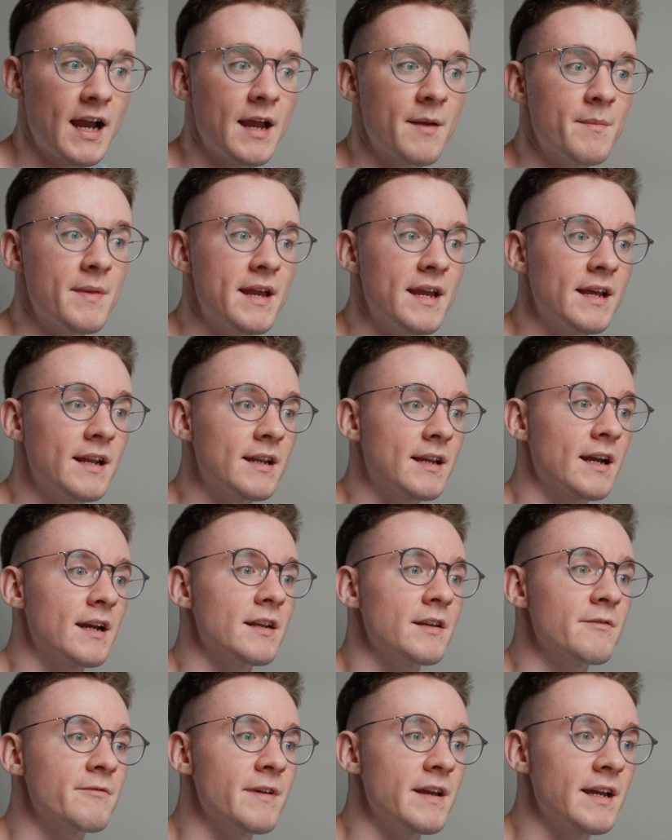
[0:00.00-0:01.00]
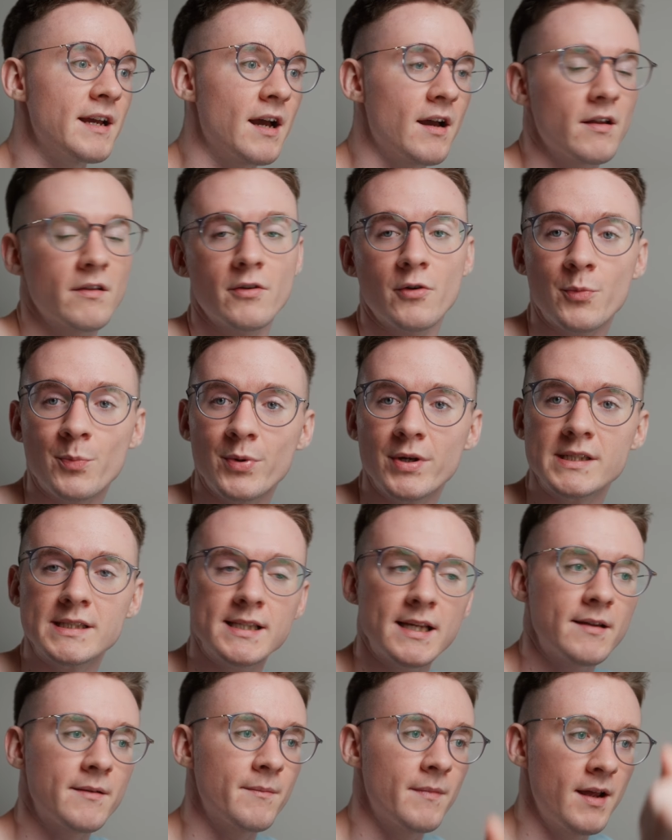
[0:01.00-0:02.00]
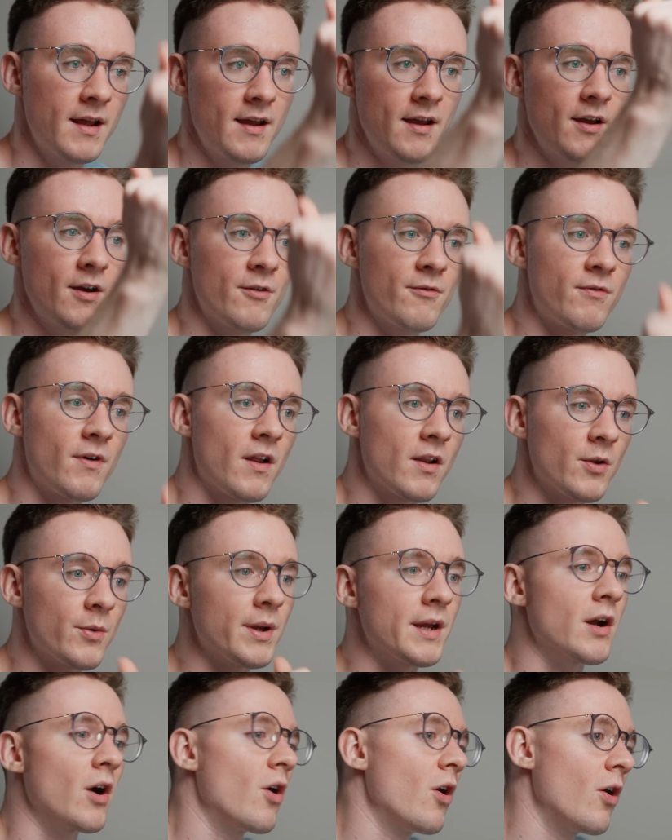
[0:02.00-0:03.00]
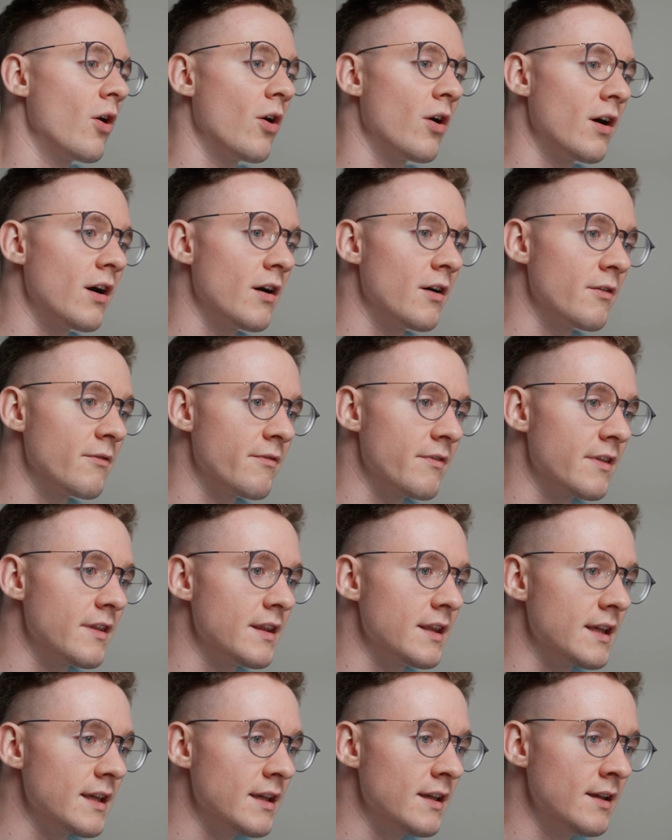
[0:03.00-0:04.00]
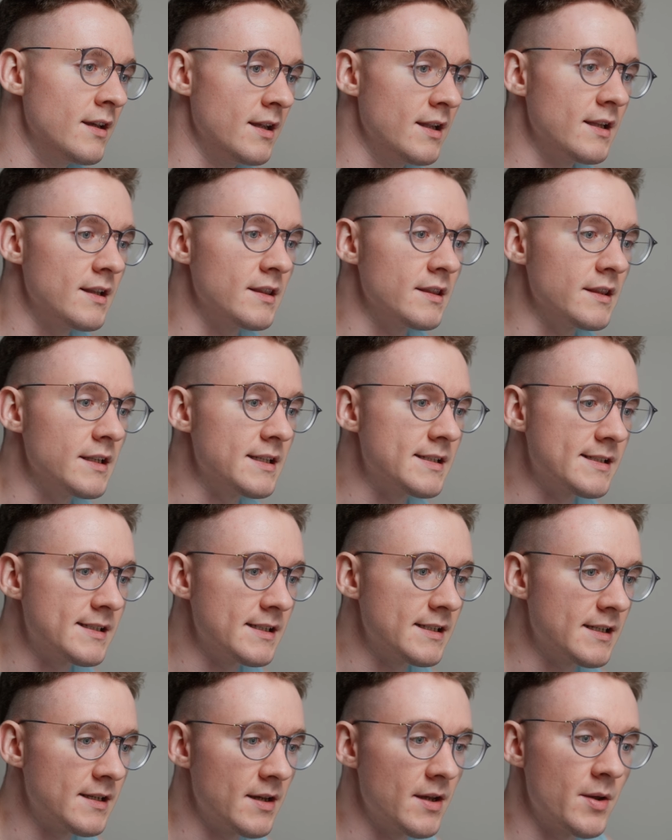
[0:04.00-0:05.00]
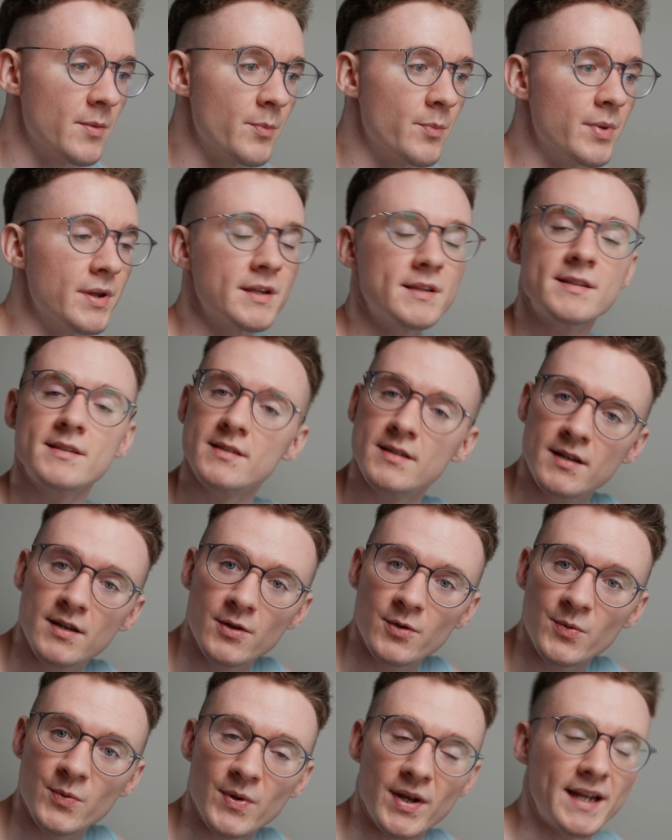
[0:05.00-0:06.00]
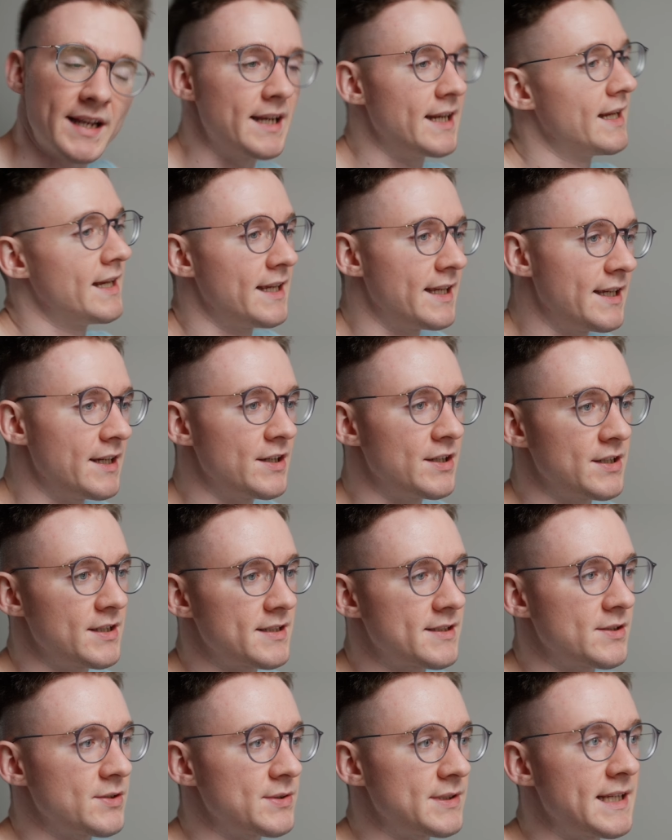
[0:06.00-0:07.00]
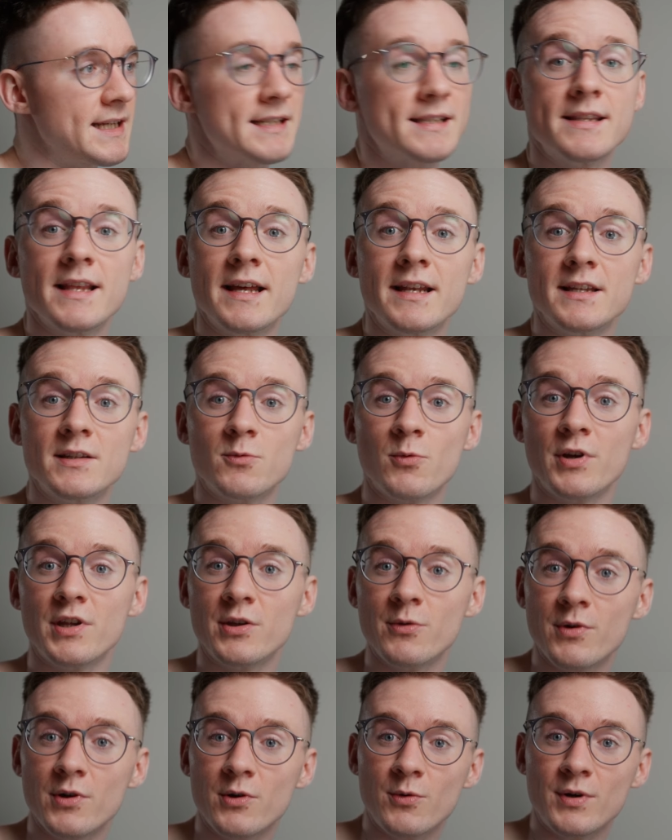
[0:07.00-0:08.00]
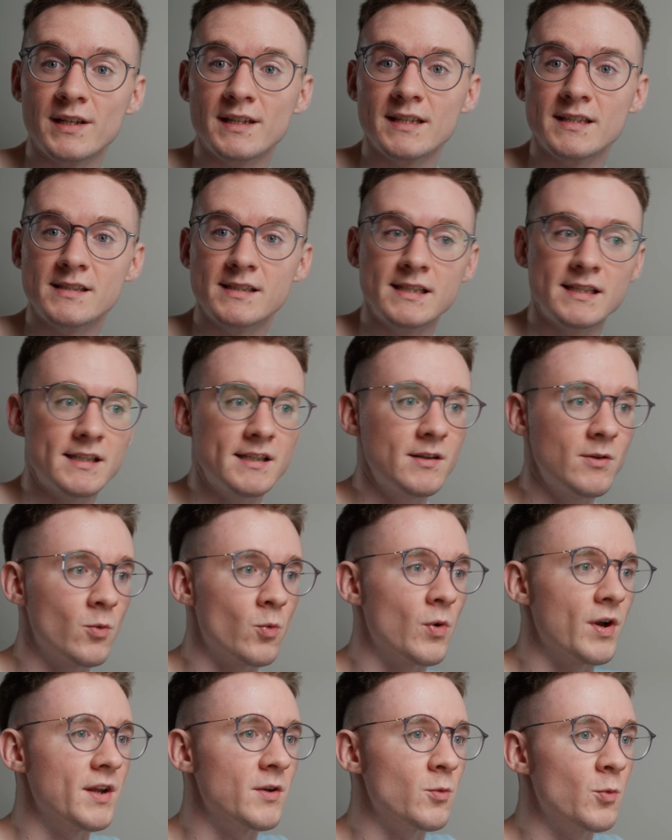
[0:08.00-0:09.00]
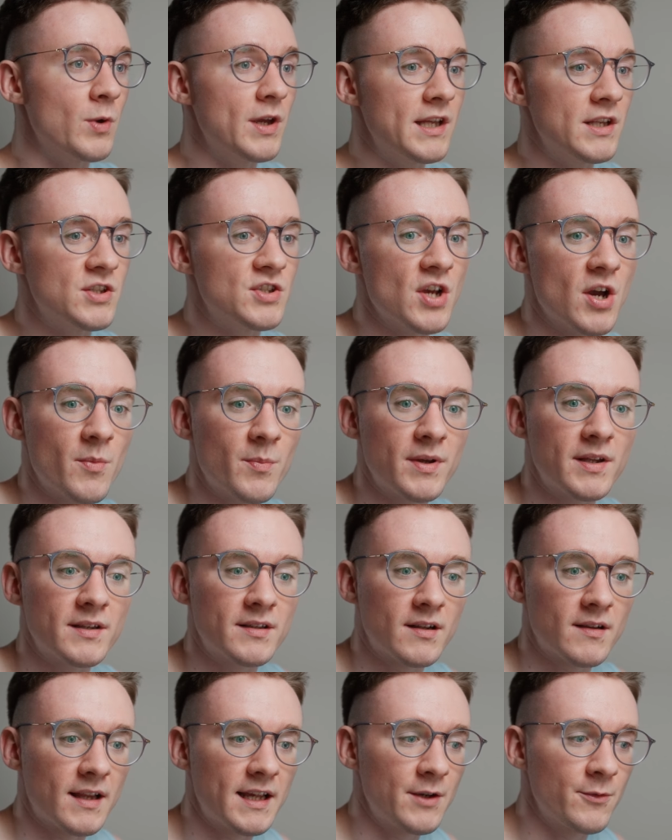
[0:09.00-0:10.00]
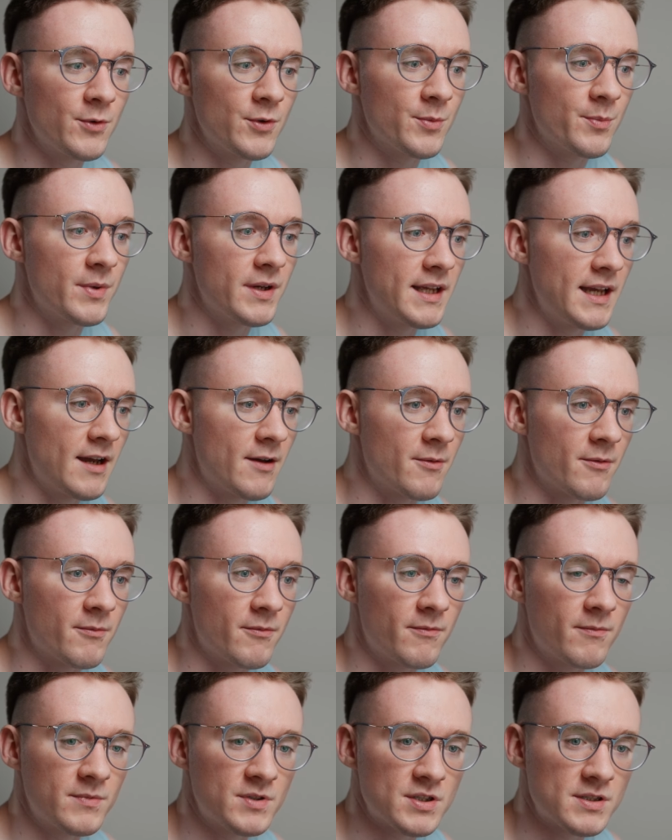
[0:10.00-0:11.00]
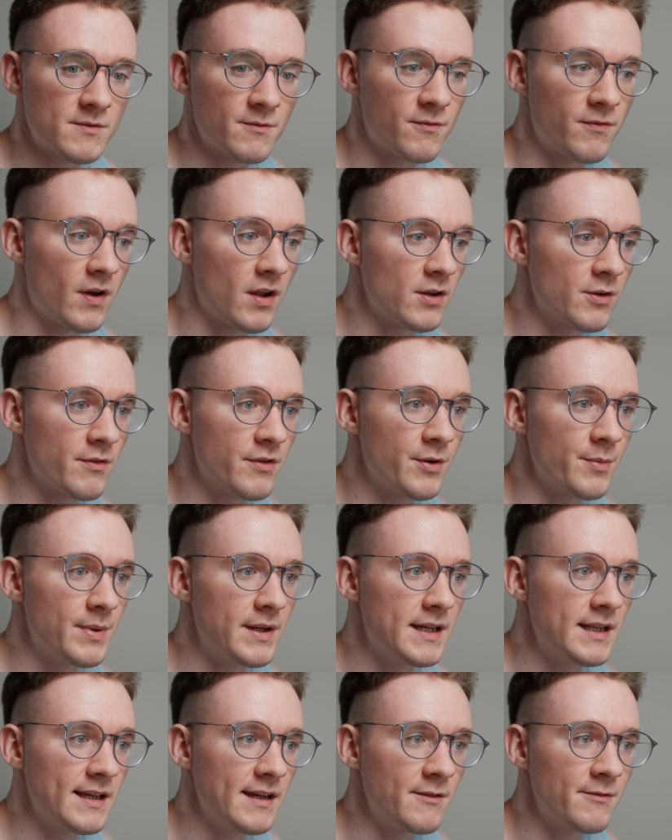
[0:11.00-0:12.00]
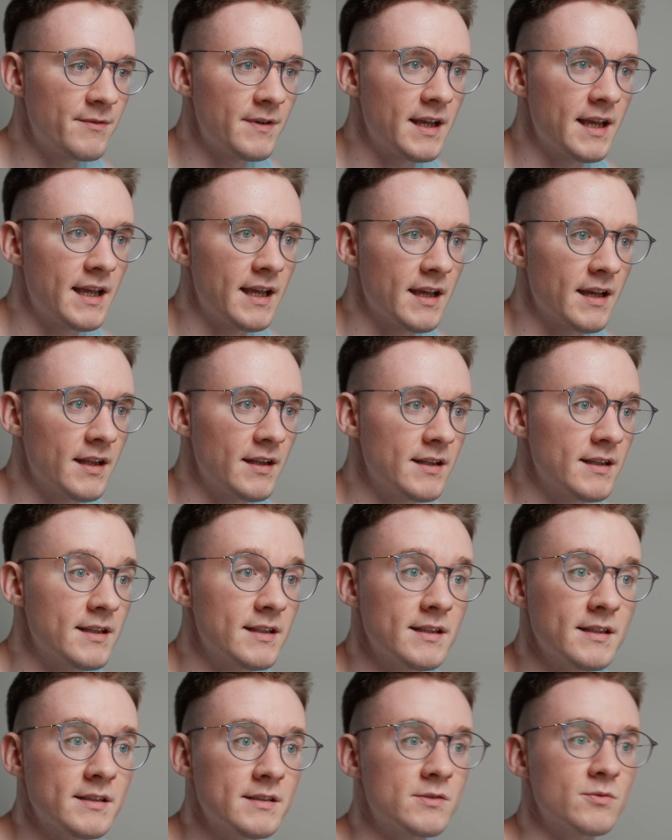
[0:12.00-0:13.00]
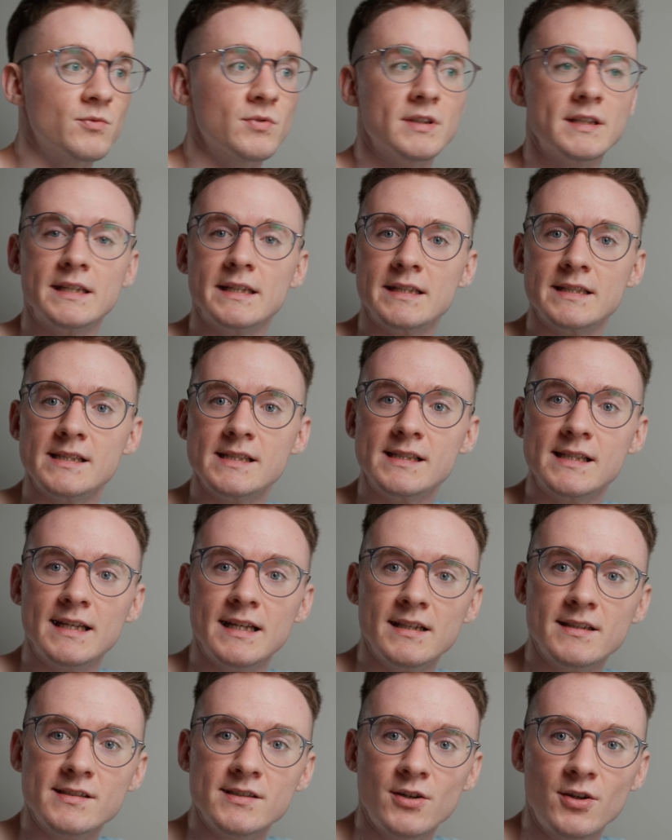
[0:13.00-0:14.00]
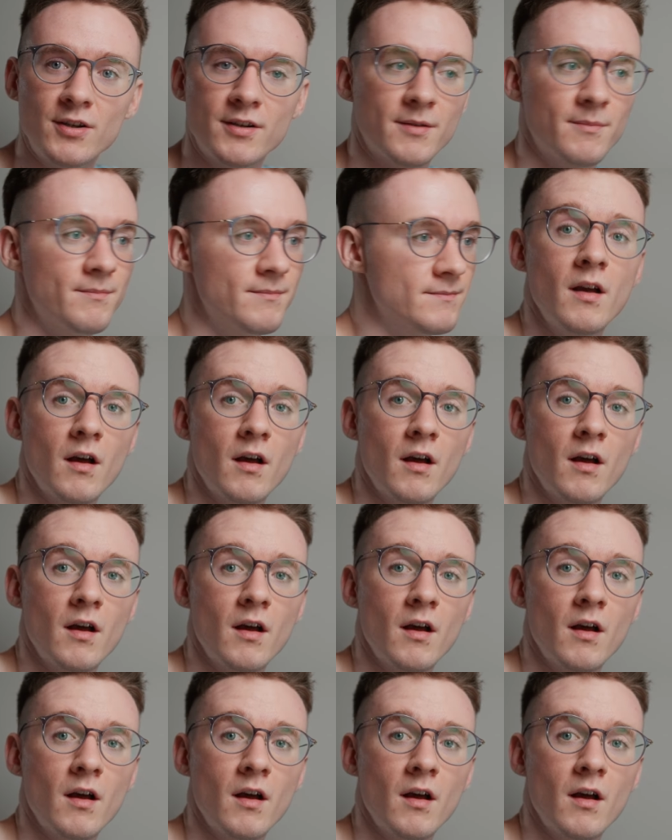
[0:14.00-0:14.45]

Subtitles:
I made kind of a little preset following all of the listed bits right here. So yes, that is what you are going to see when we jump into Lightroom. But yeah, just follow their PDF and it is really easy to get installed.